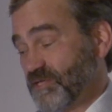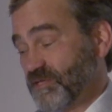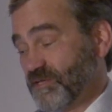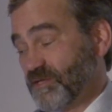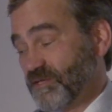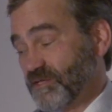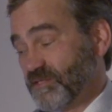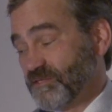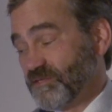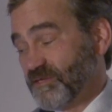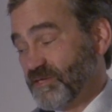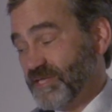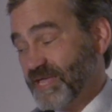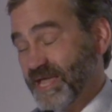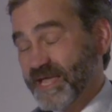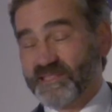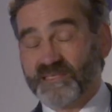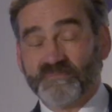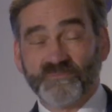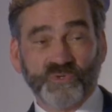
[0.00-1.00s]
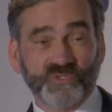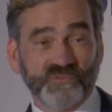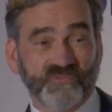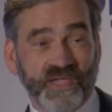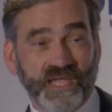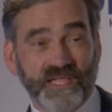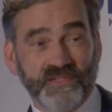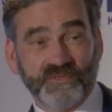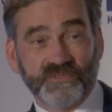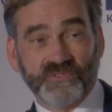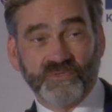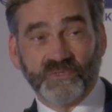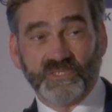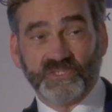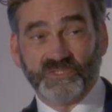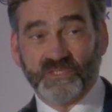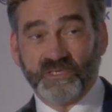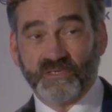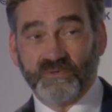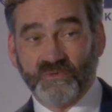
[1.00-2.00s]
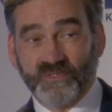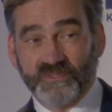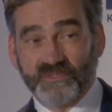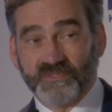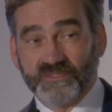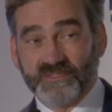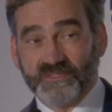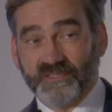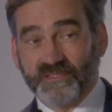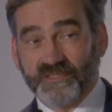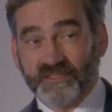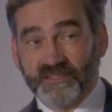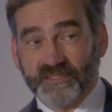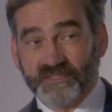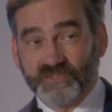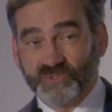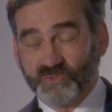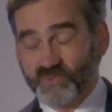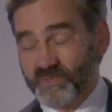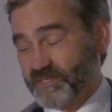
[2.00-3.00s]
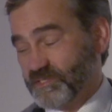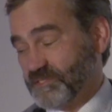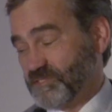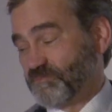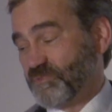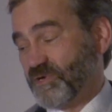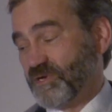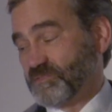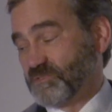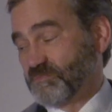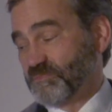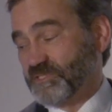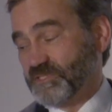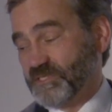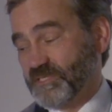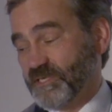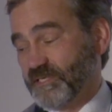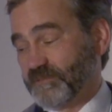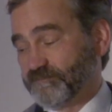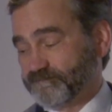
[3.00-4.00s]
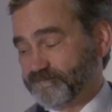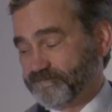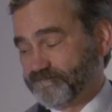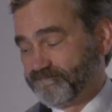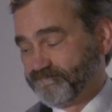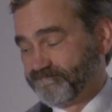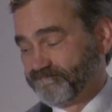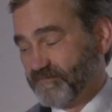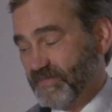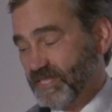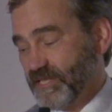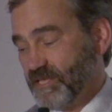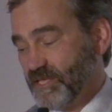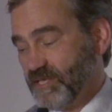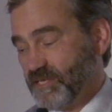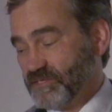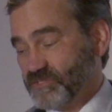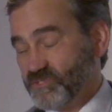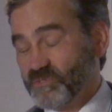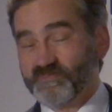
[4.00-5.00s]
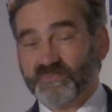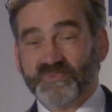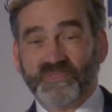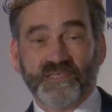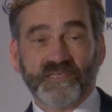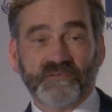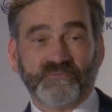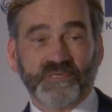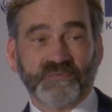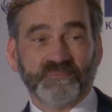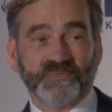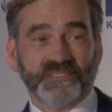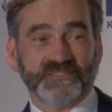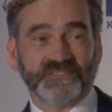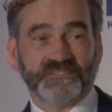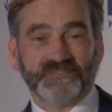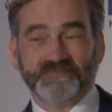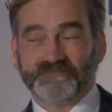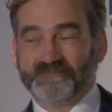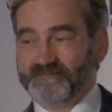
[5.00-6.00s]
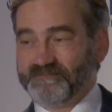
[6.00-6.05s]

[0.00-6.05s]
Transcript: and add the most value to our shareholders in the shortest possible time. So thank you very much.